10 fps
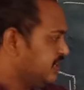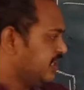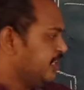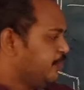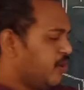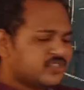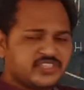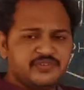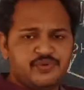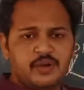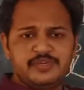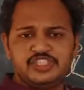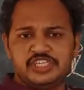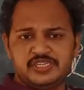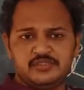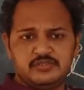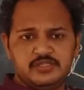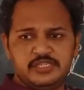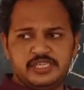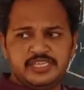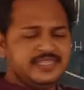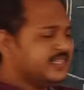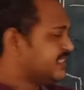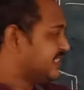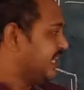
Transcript: the epoxide formation in the